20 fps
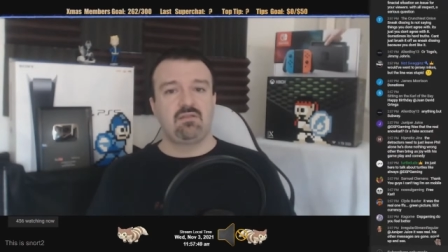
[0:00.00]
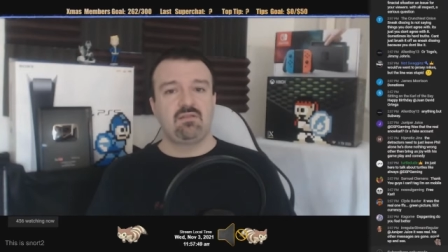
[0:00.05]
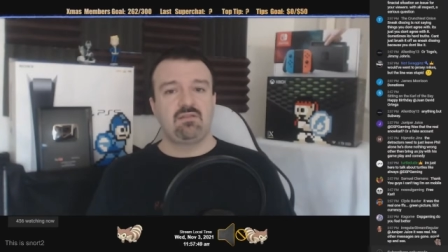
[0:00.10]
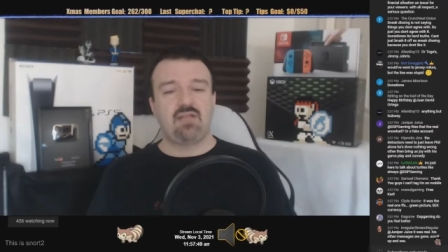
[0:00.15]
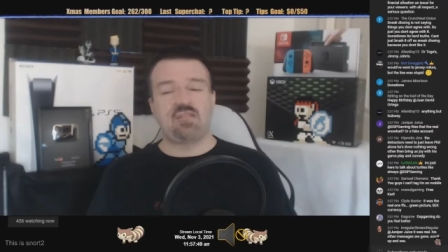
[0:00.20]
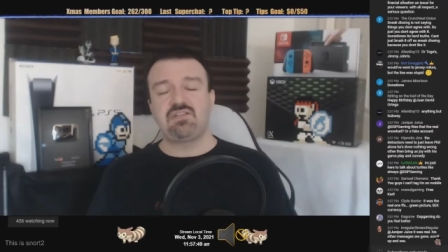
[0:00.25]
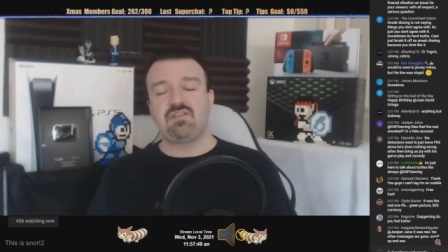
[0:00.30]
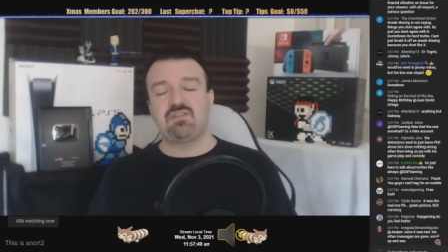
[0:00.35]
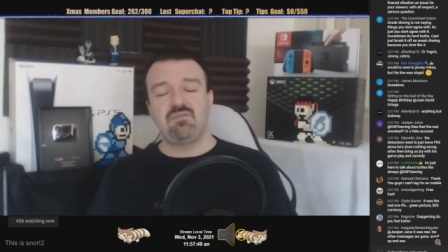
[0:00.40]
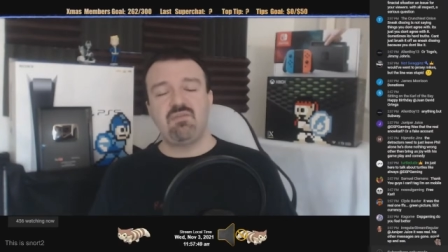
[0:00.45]

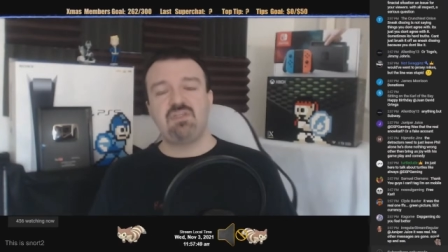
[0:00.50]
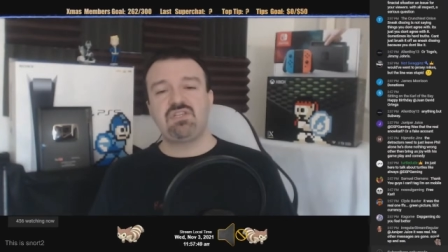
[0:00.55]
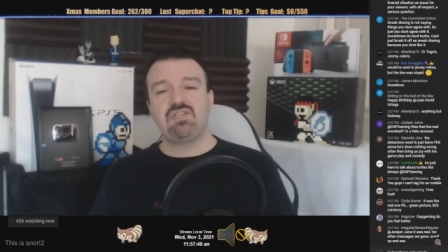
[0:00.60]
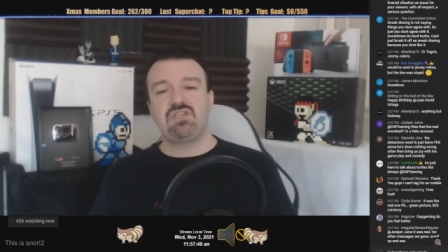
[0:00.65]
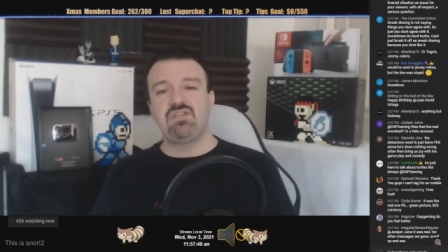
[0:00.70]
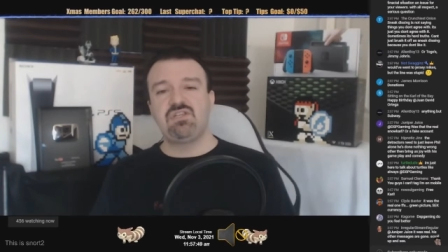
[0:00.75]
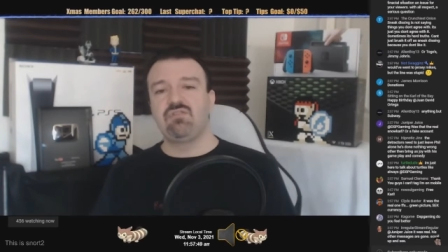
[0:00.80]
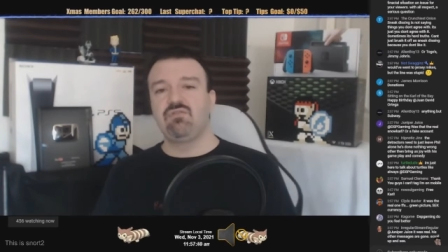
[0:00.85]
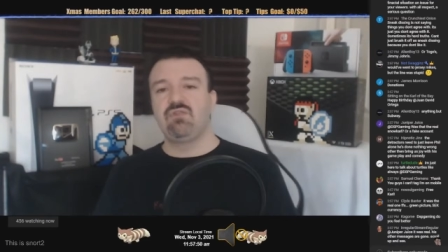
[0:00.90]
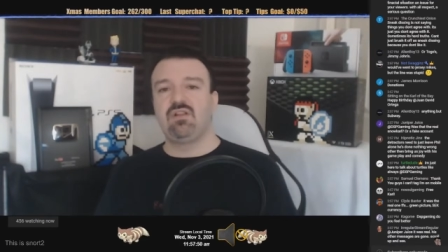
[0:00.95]
that just makes
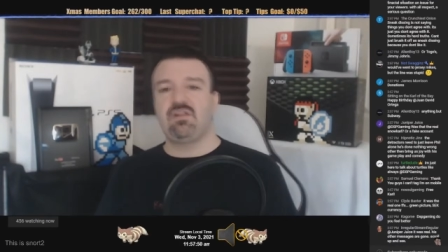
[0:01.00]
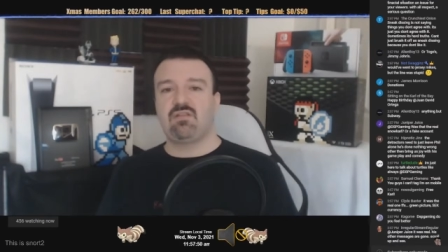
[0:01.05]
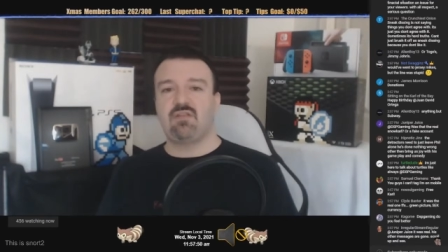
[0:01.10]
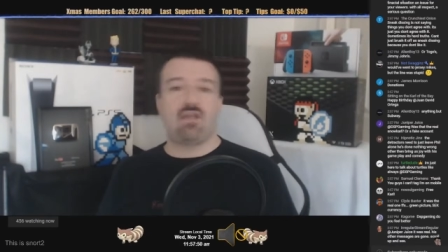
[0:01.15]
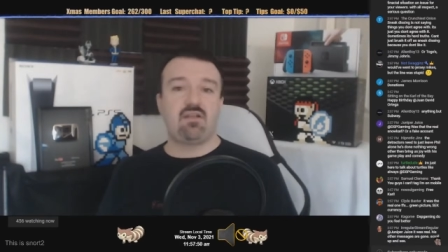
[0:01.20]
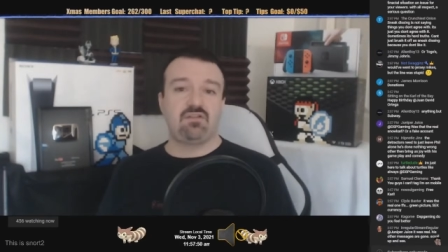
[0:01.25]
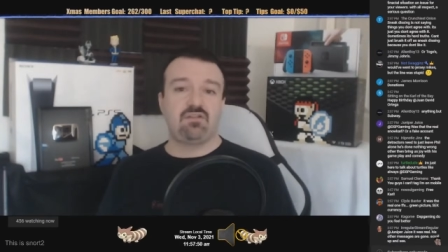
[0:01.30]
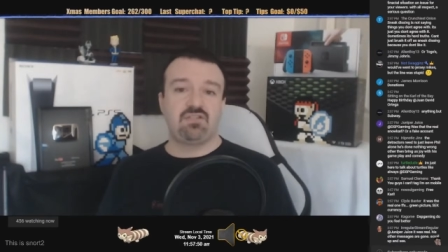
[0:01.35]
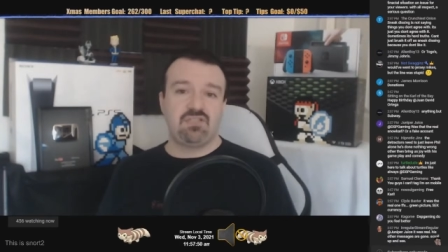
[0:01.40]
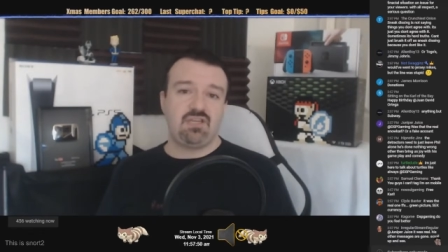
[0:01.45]
you an
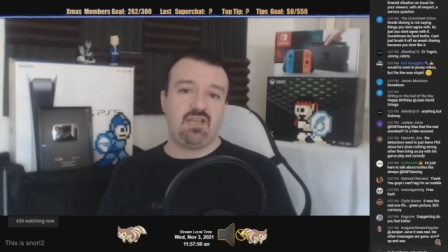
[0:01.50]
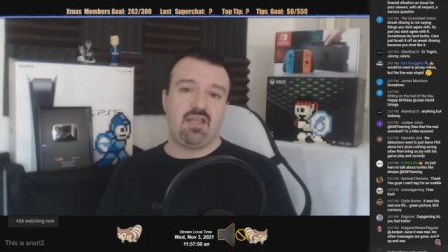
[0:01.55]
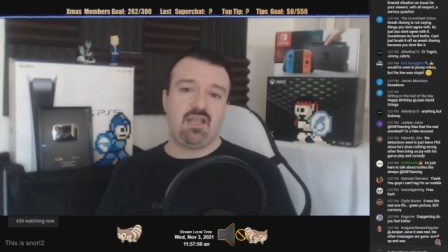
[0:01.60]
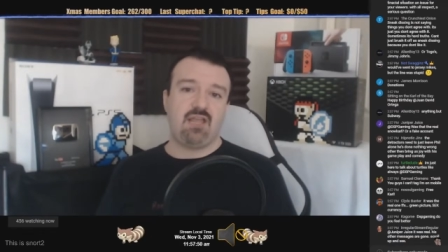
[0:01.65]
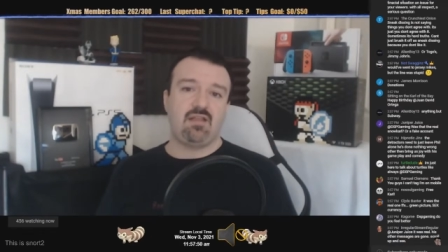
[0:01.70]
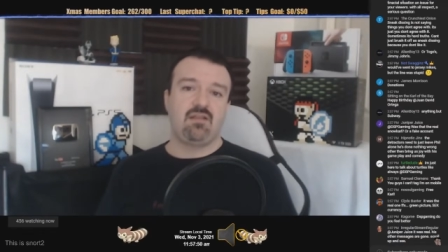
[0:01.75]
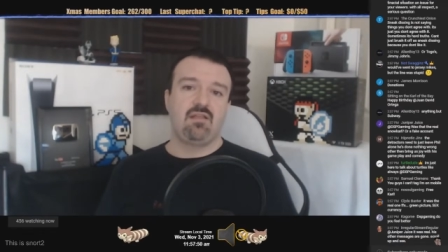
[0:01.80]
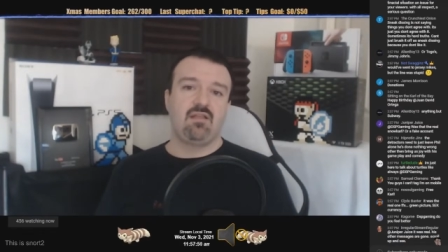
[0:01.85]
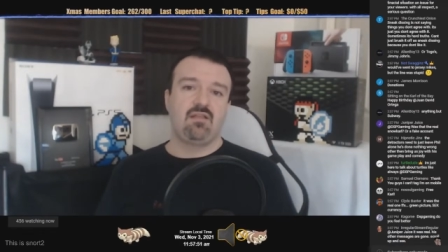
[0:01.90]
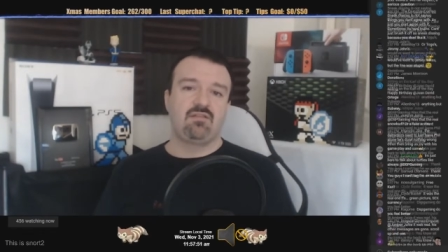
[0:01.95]
entitled
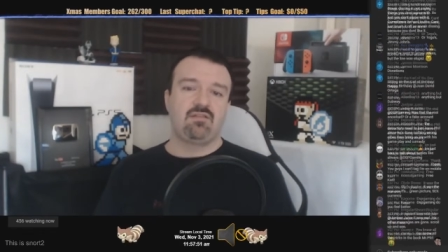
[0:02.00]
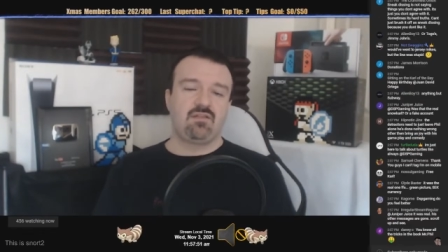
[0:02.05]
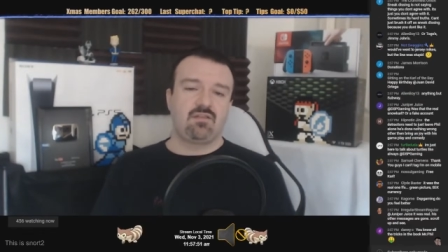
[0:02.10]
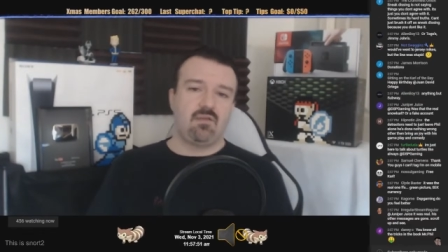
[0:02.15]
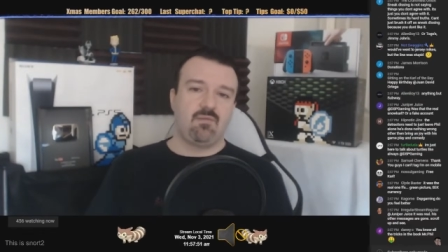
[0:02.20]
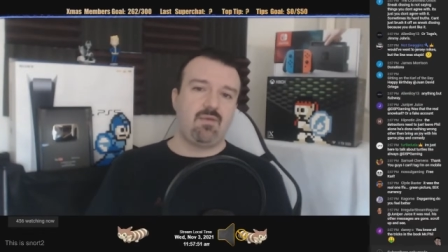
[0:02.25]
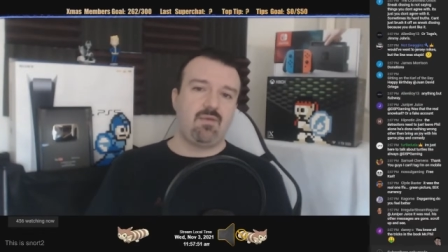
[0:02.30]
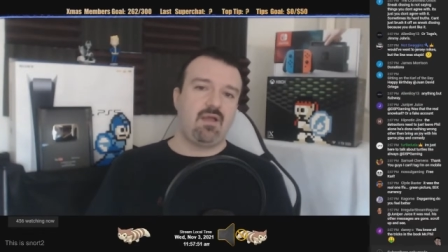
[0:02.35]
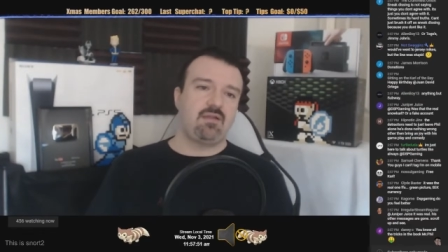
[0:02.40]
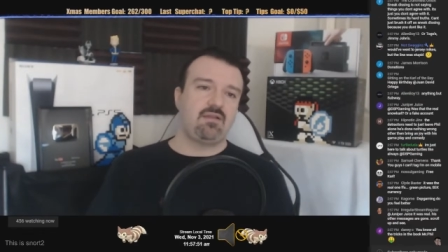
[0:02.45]
shithead to
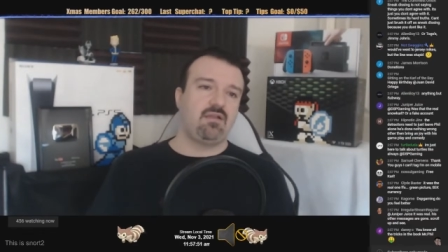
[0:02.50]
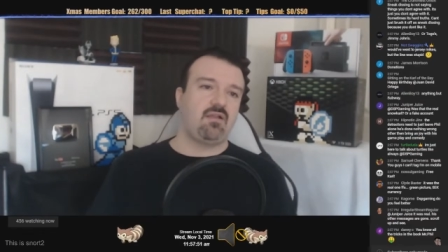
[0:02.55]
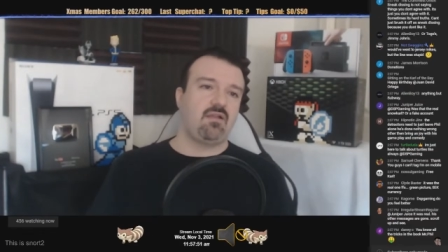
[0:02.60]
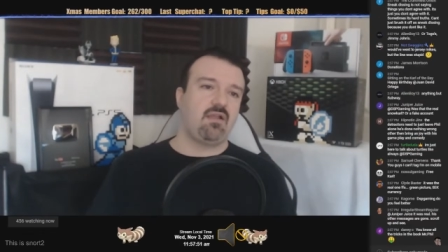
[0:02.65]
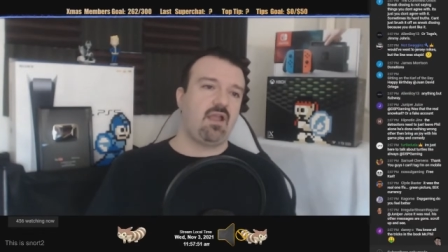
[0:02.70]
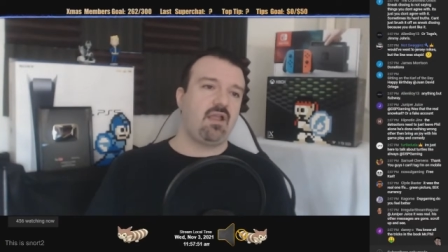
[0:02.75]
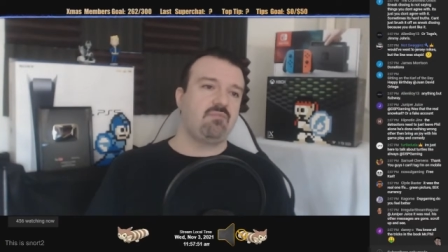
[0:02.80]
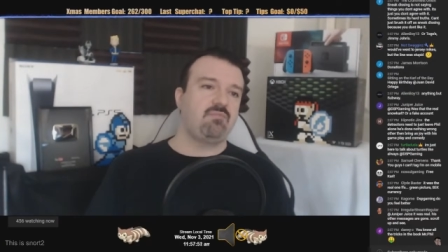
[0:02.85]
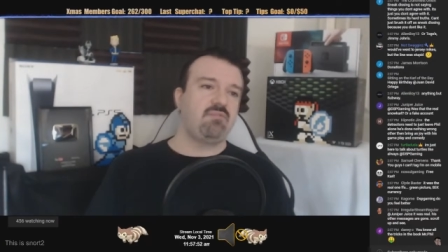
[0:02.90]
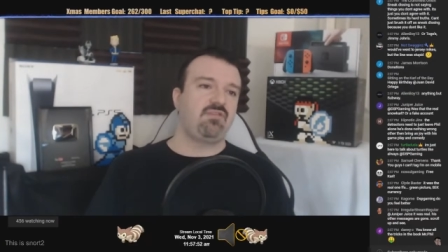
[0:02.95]
come on
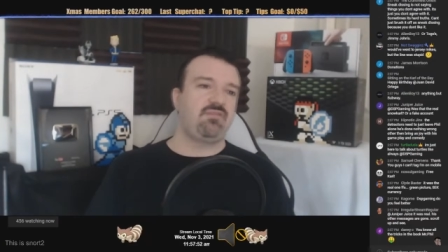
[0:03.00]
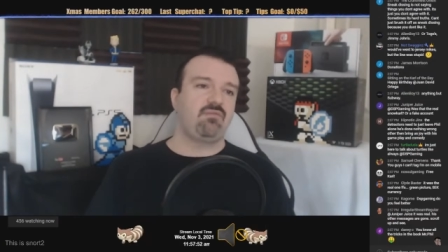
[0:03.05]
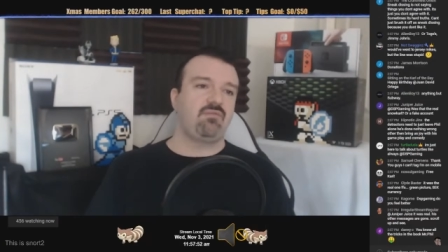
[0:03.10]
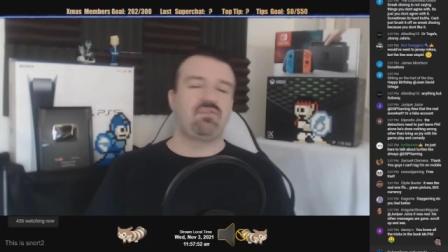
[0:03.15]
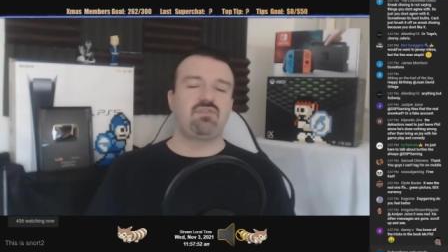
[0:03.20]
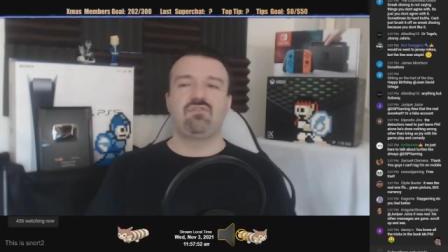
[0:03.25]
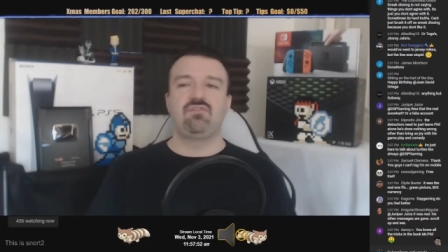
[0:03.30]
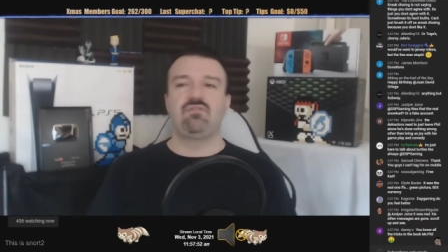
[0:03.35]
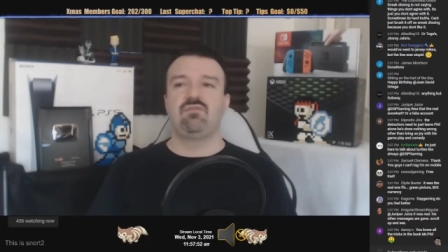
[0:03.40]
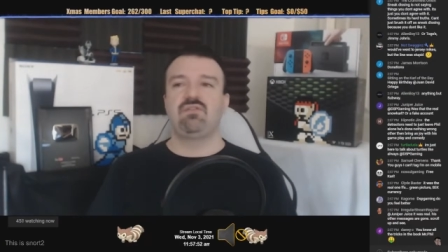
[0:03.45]
here, and basically
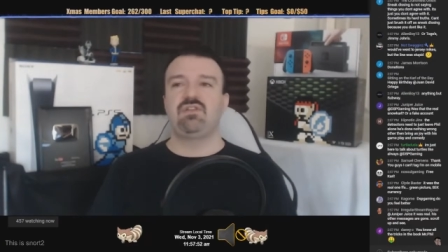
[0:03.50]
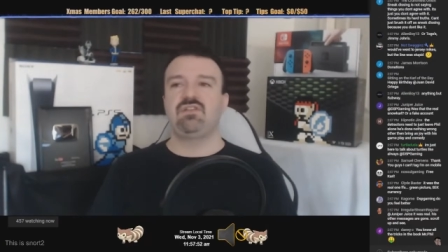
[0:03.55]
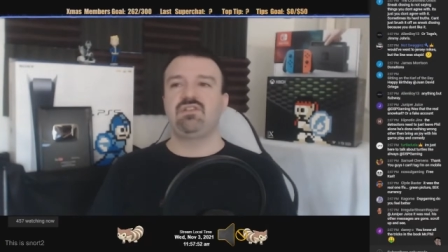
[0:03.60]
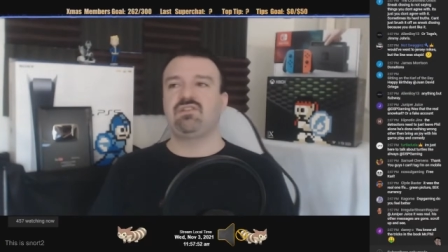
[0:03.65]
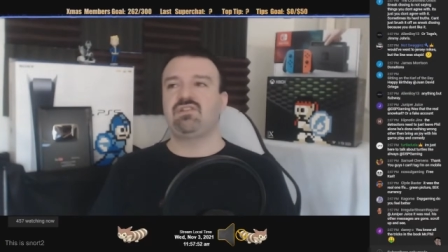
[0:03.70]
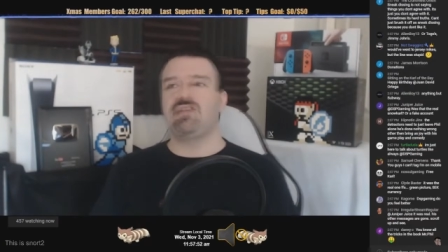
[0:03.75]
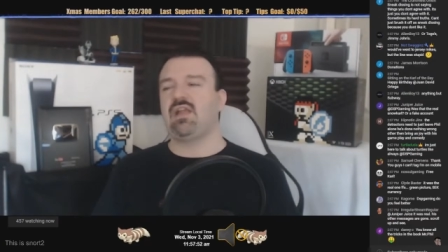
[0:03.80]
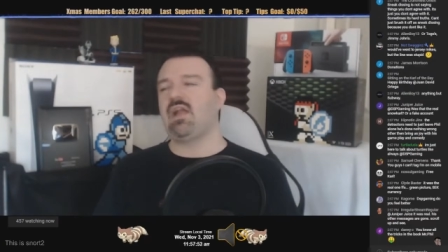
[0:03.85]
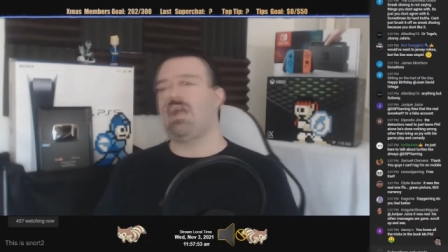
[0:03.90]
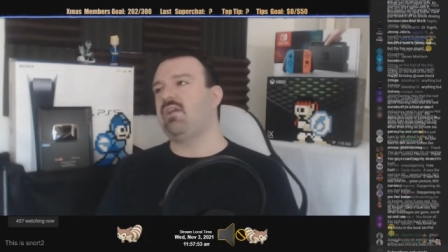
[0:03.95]
what you're doing is you're saying,